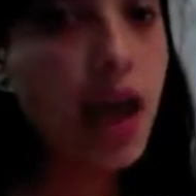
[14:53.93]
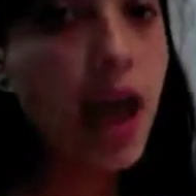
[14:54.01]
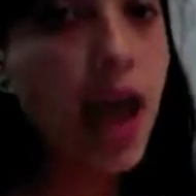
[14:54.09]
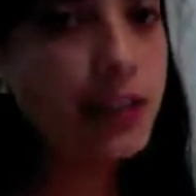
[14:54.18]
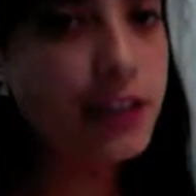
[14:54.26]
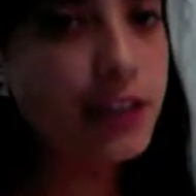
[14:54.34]

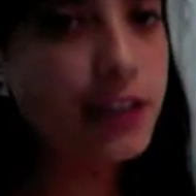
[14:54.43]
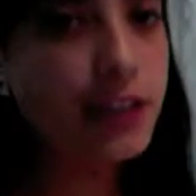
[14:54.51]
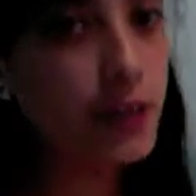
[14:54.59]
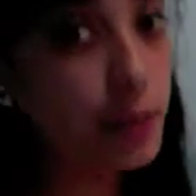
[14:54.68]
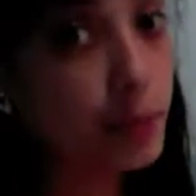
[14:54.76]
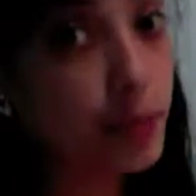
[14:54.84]
As for the
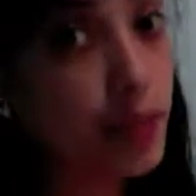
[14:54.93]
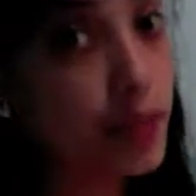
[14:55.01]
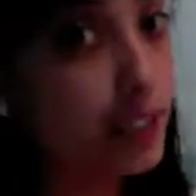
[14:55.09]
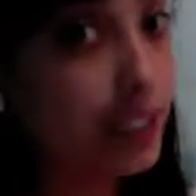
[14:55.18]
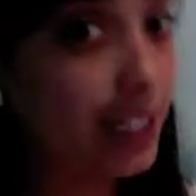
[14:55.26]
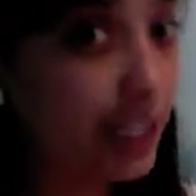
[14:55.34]
people in the
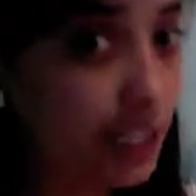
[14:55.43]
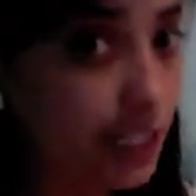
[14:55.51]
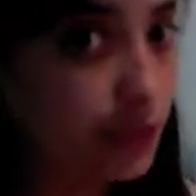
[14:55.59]
kitchen,